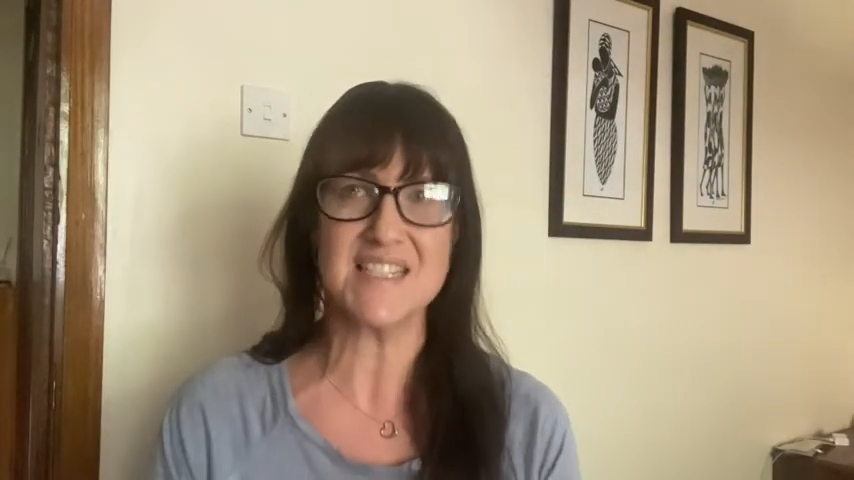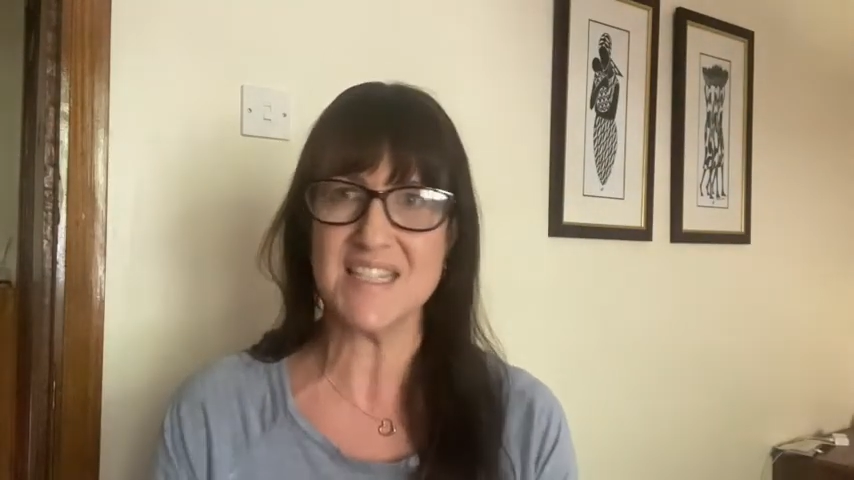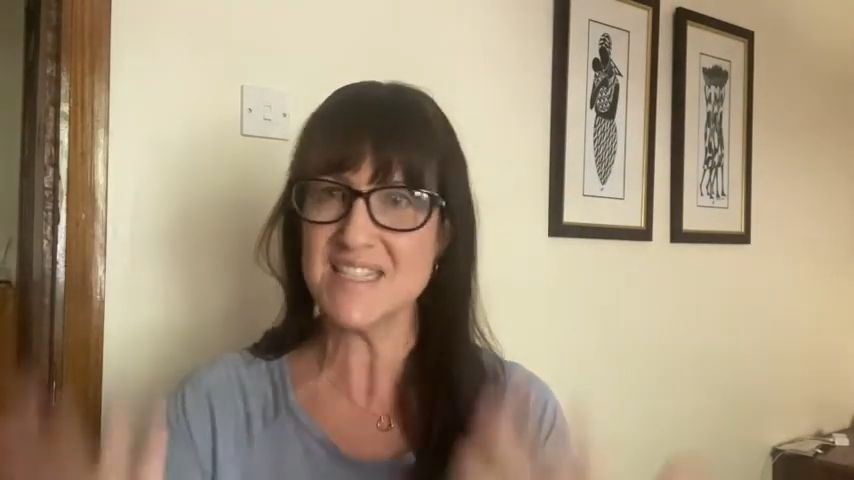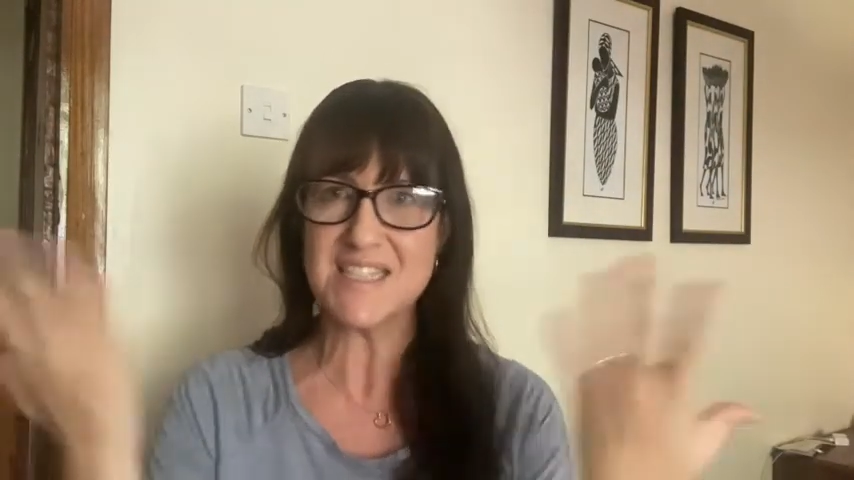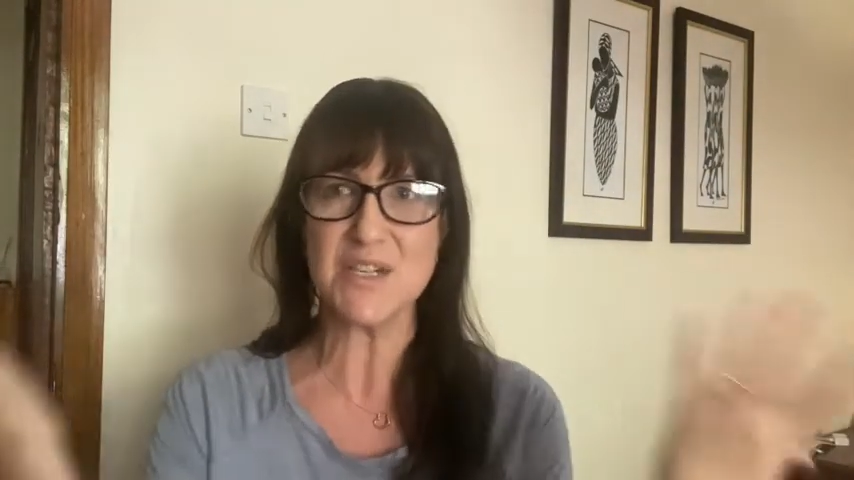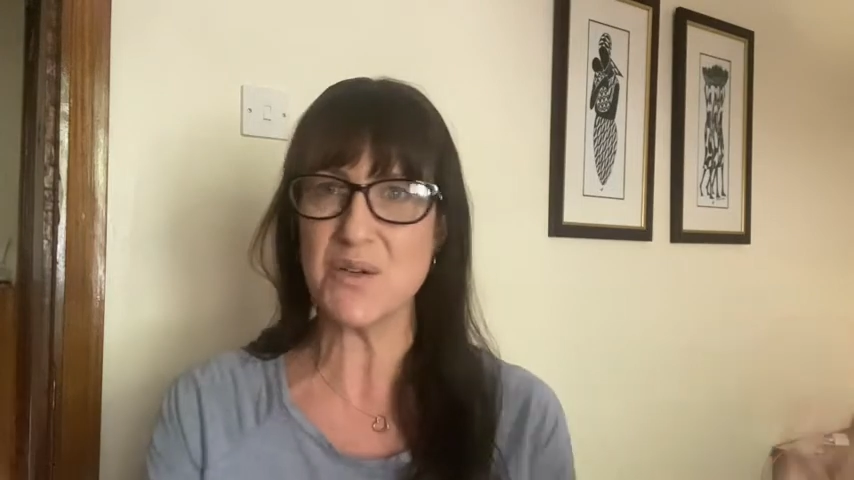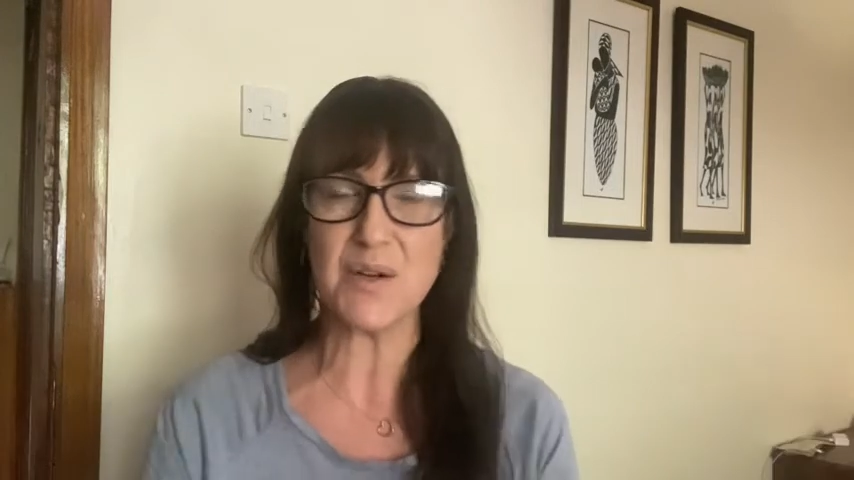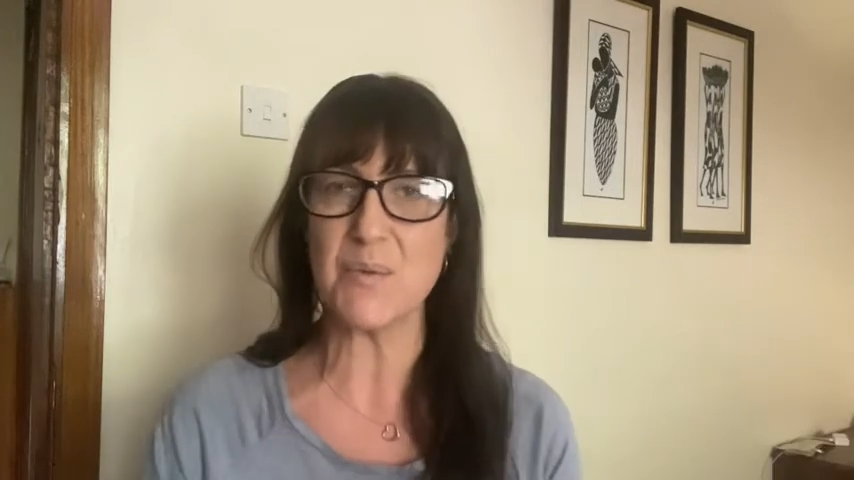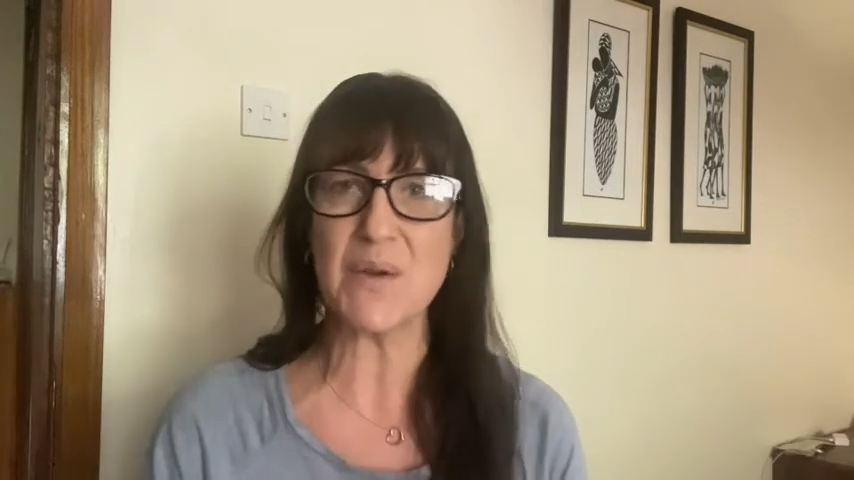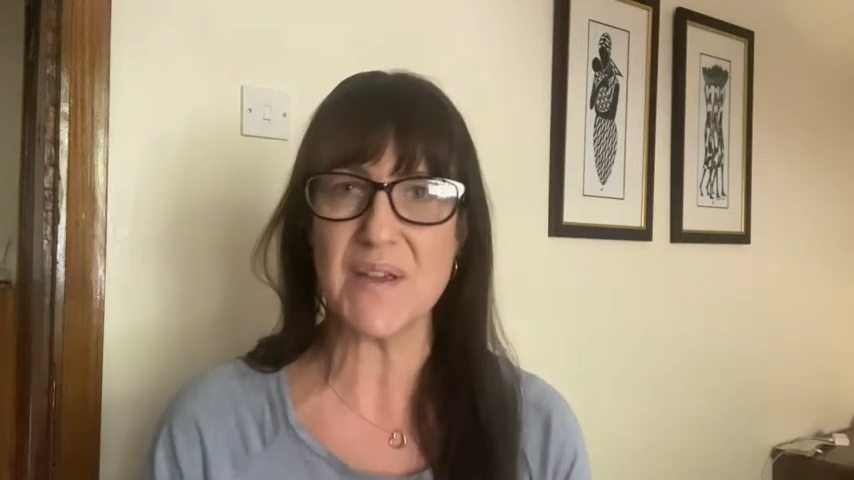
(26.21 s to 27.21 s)
This is not
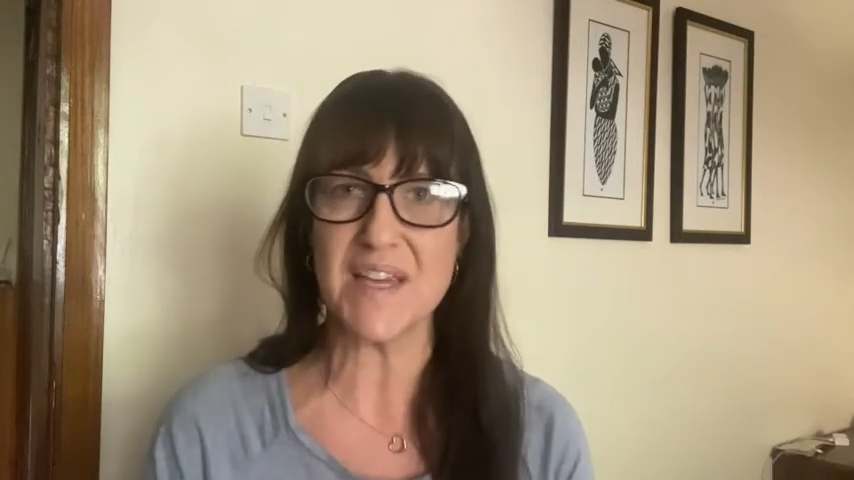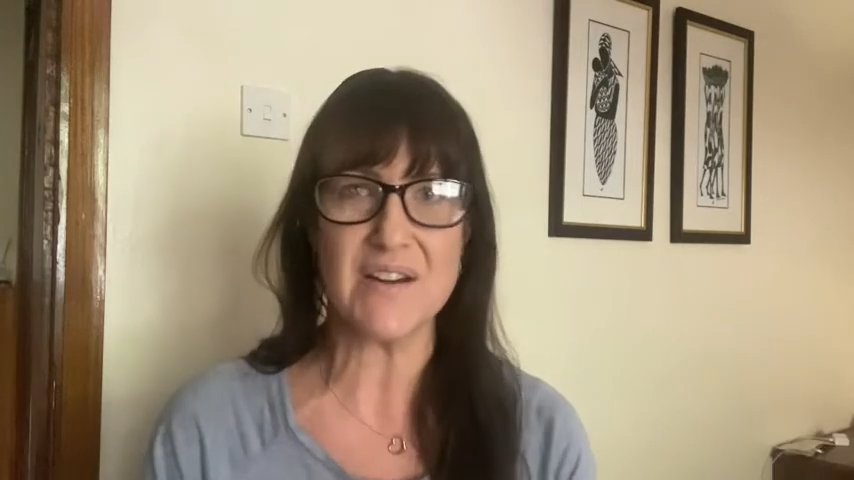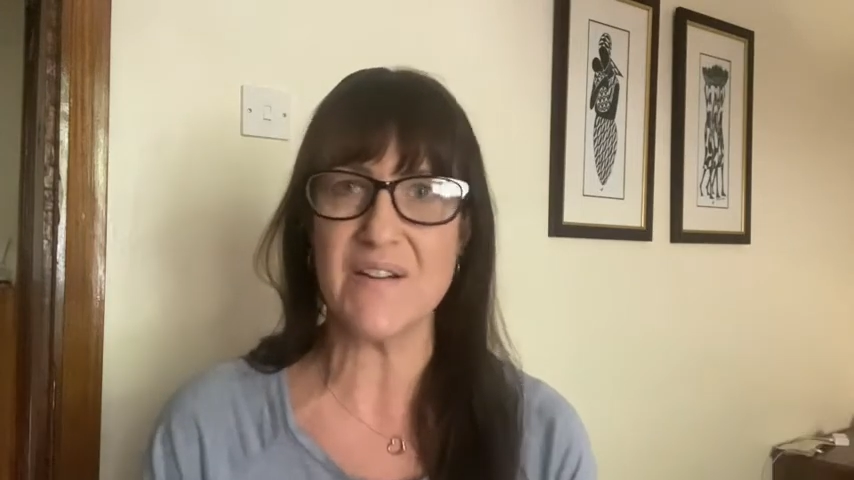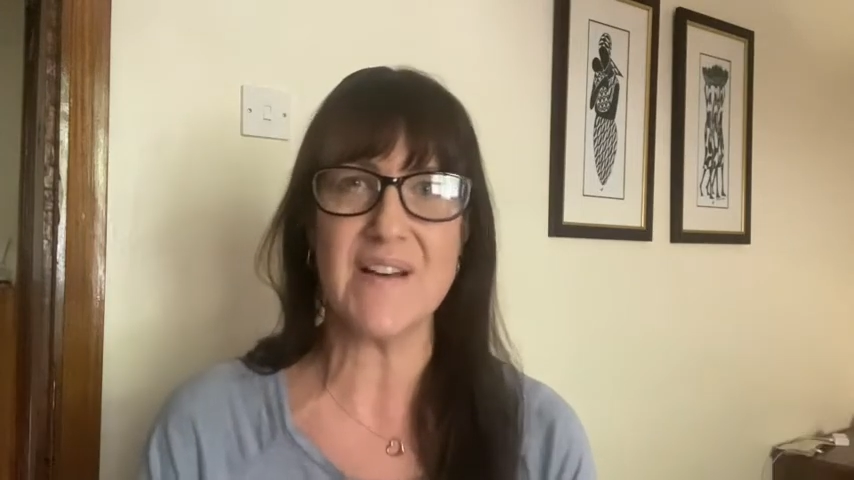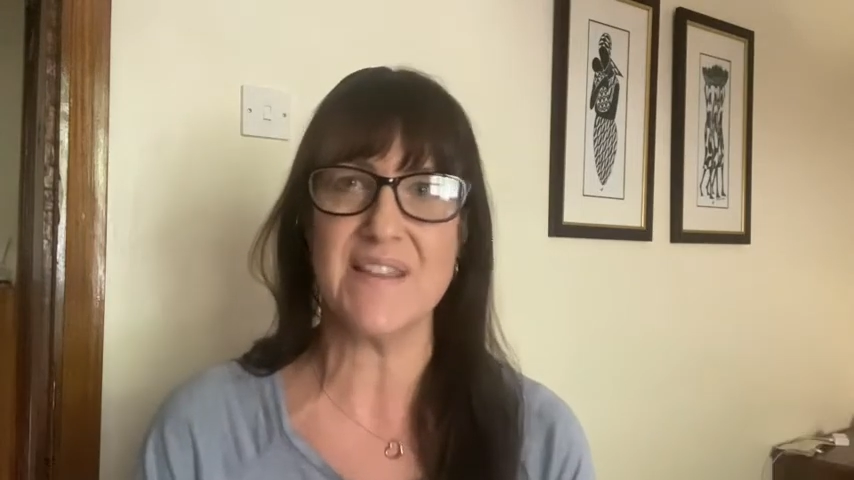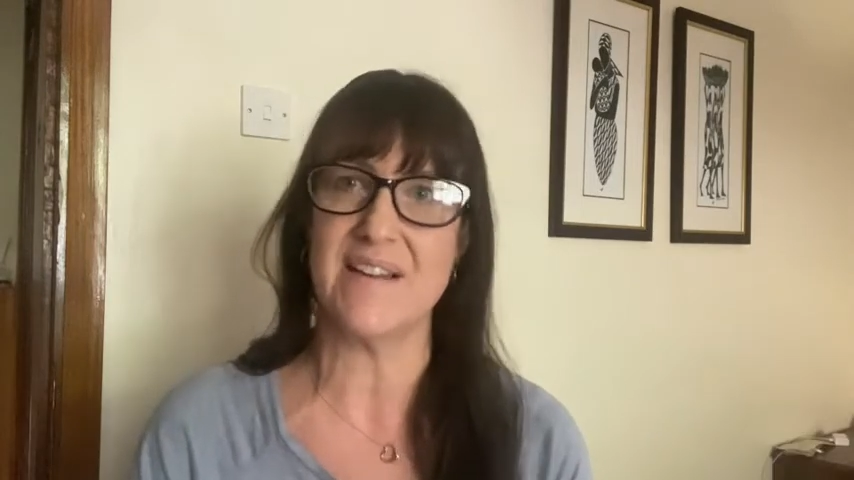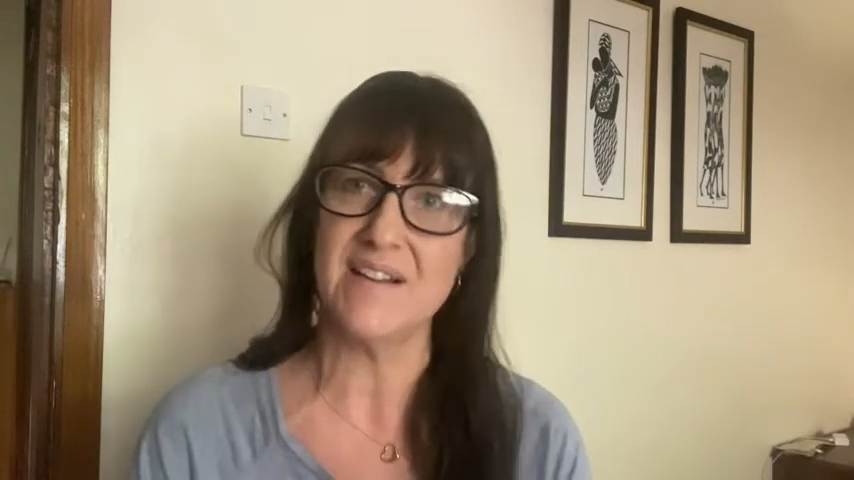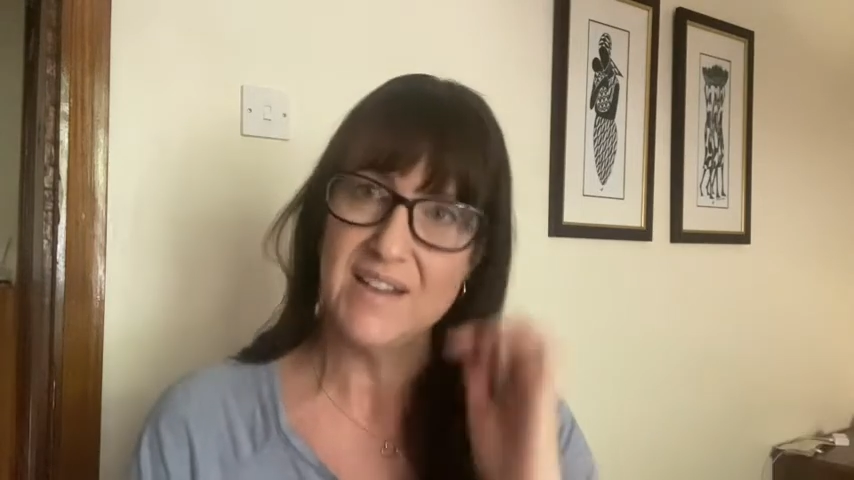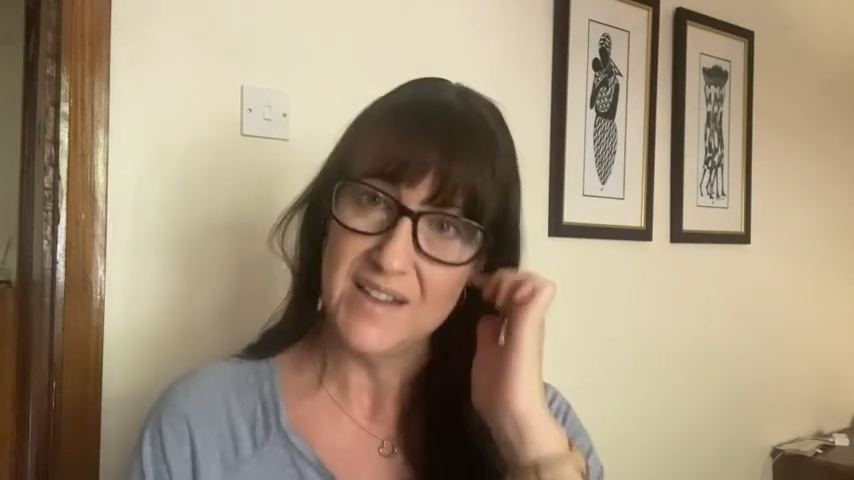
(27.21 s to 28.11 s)
going to work here either.